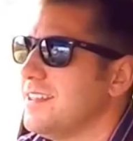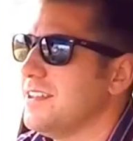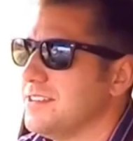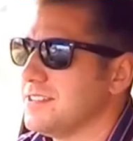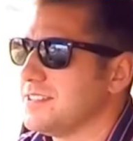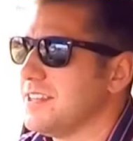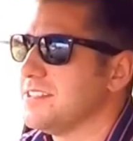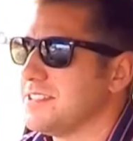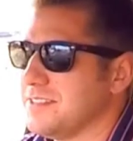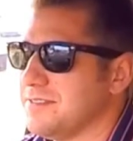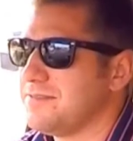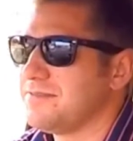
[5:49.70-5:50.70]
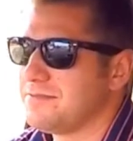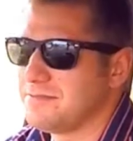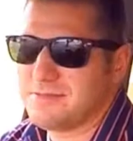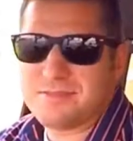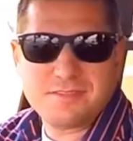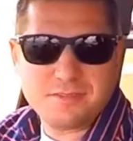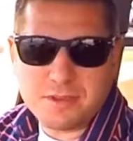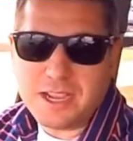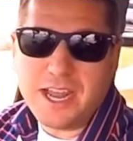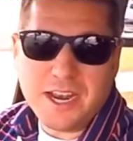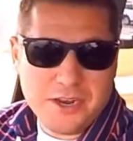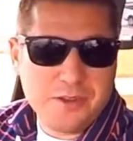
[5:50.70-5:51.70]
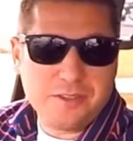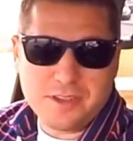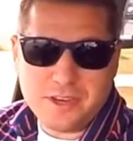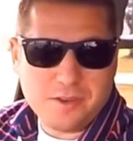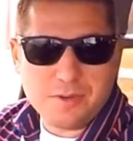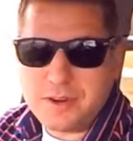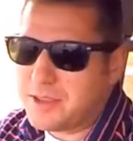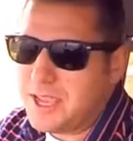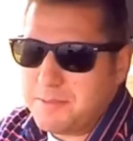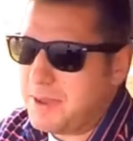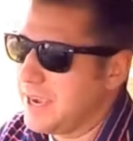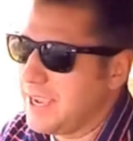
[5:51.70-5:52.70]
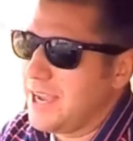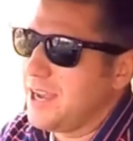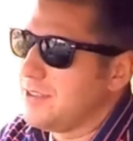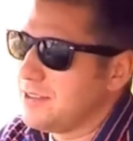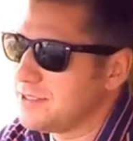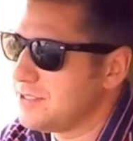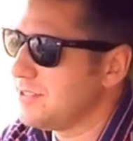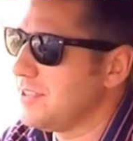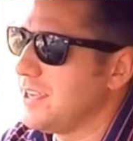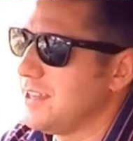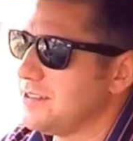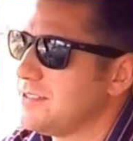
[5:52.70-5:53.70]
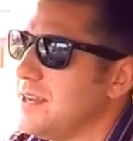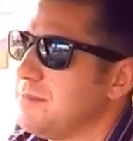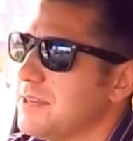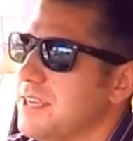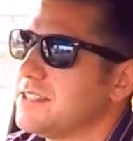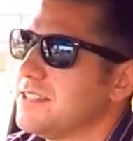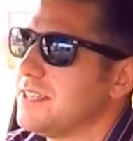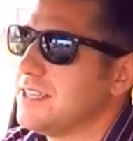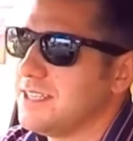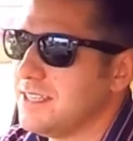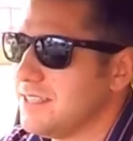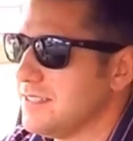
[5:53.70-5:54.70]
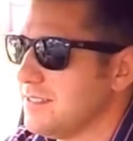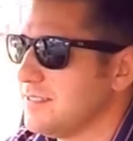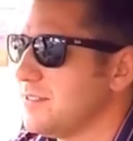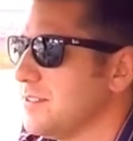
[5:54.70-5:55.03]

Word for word: There's a sense of we got to do. You know, yeah, you have an obligation. There's, yeah, yeah, there's an obligation to get it done.